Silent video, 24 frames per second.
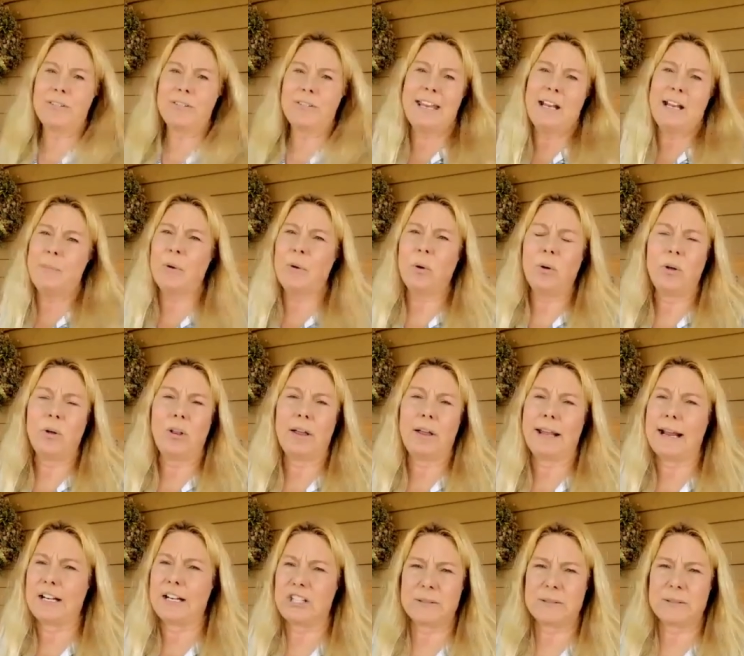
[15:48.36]
kiddie pool,
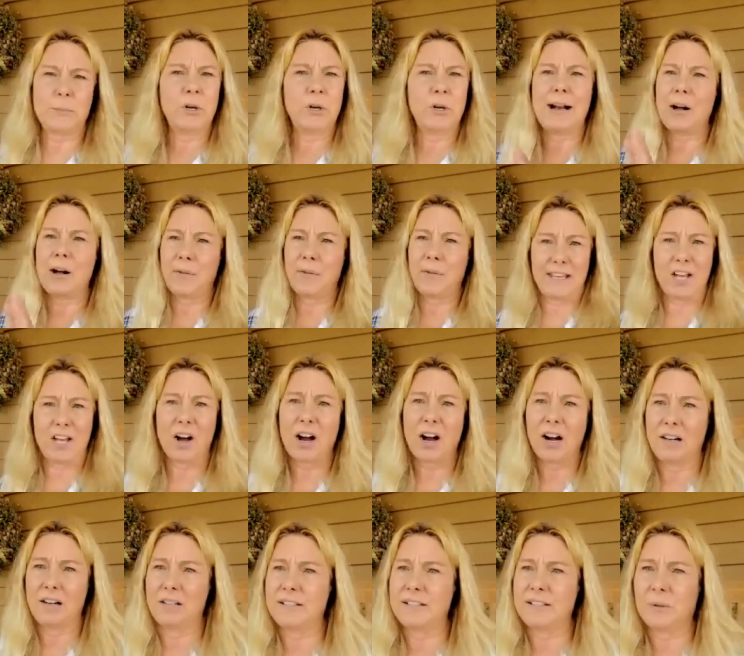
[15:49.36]
and I just put it out in the
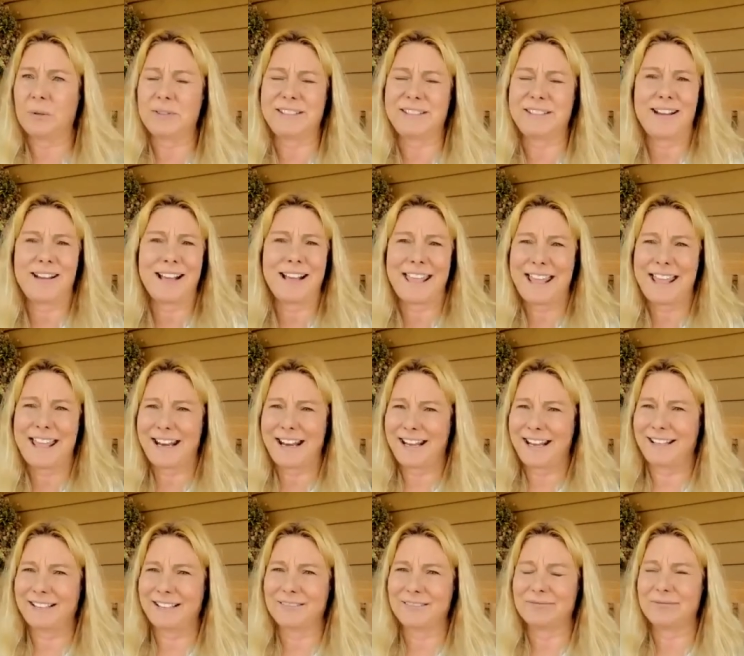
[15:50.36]
yard. So it's not
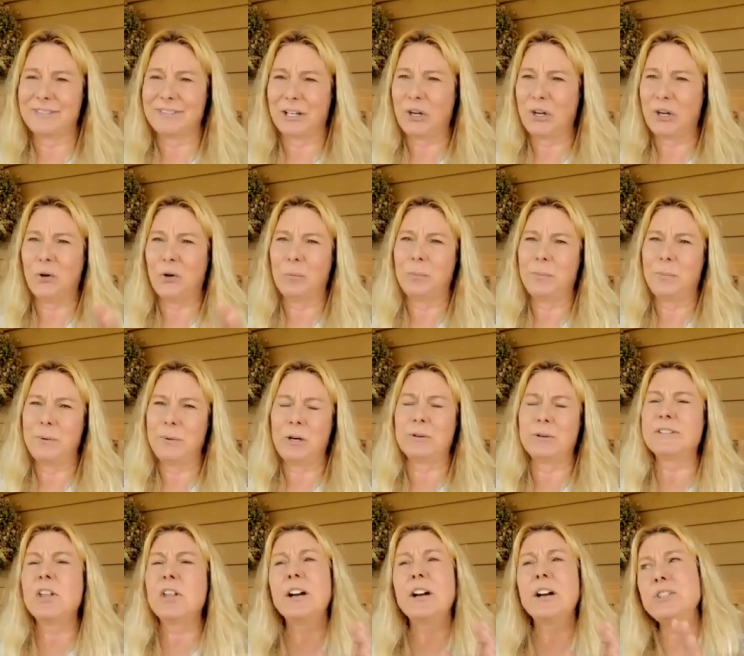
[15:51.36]
getting the coop, you know,
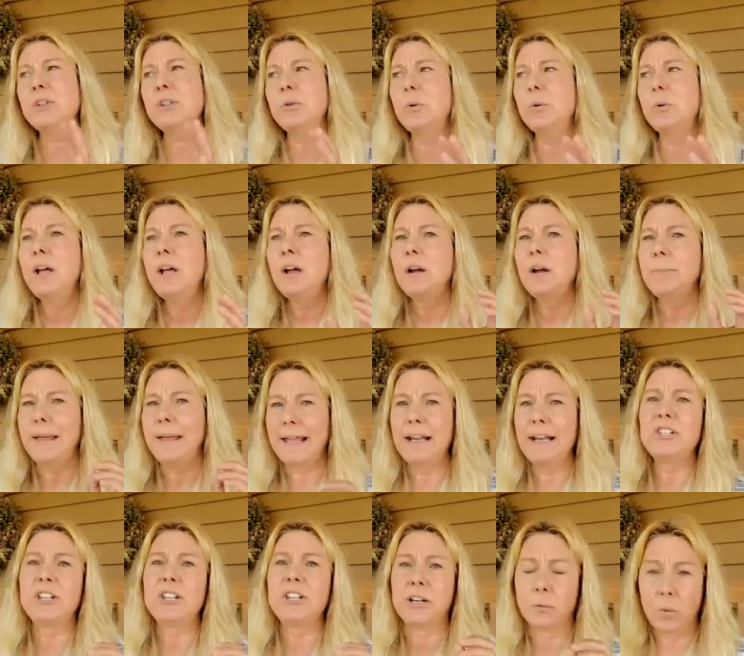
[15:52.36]
as long as you
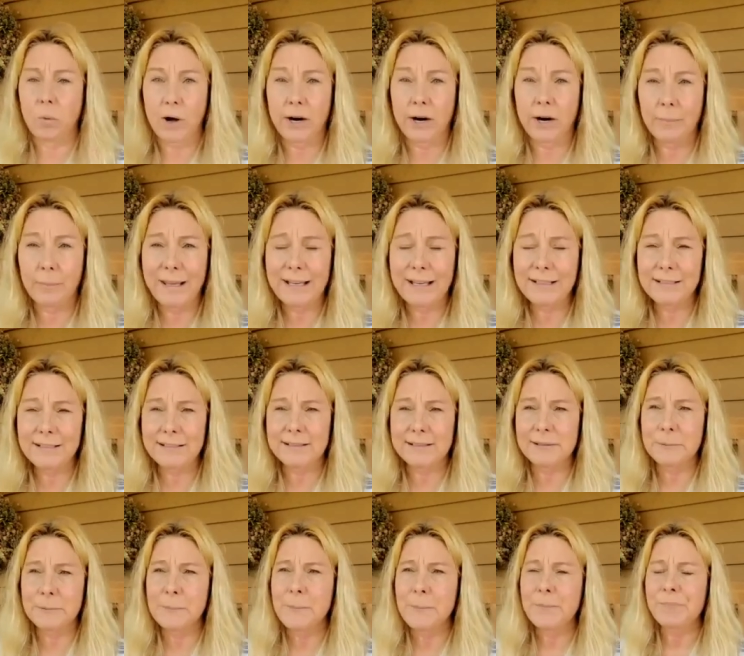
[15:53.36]
manage their water mass,
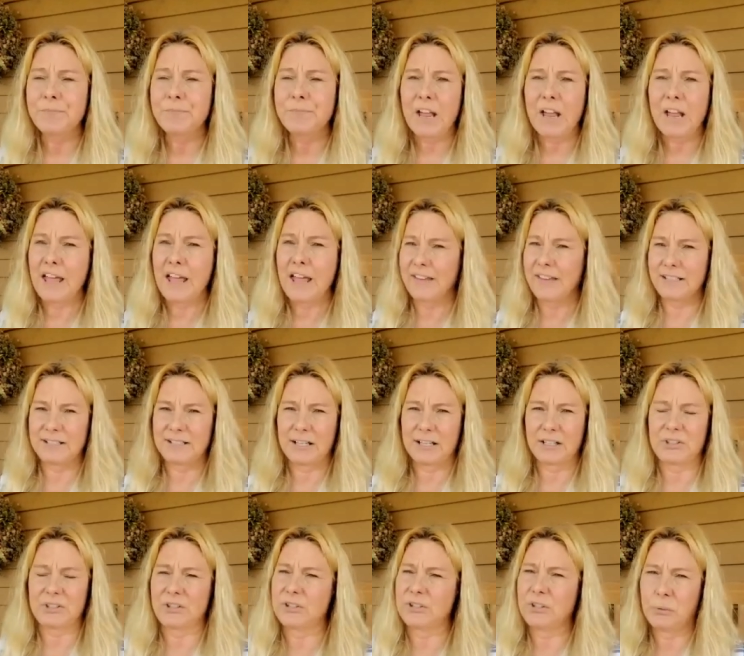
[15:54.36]
I think
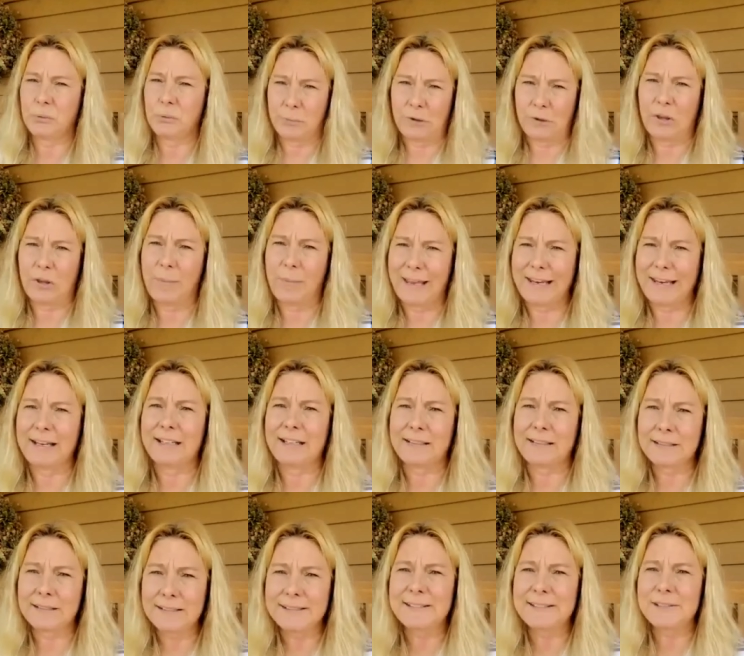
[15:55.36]
ducks are super low maintenance.